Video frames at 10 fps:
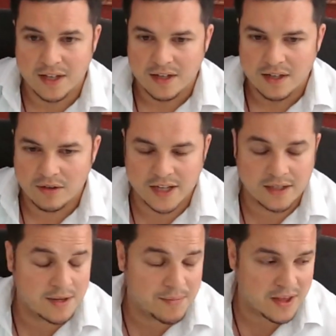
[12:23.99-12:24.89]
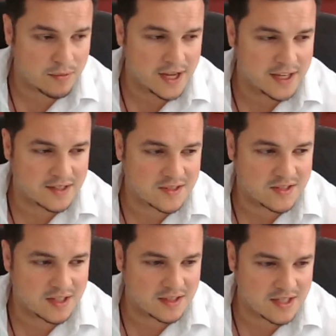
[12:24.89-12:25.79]
Okay, and by the way,
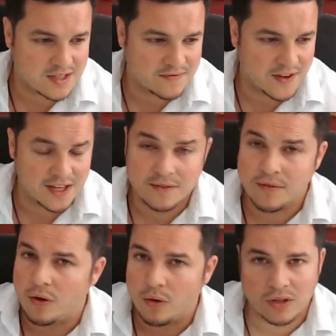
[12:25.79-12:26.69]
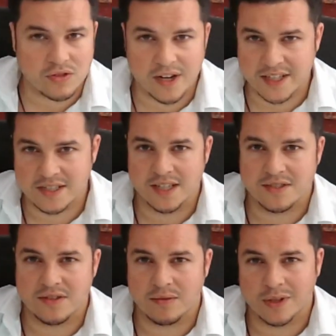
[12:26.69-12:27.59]
this is valid for all trading
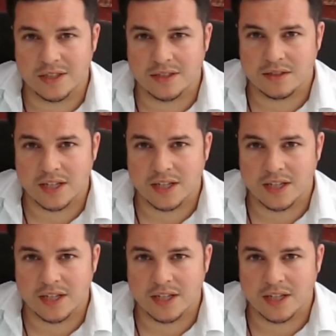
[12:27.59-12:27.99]
styles in the world.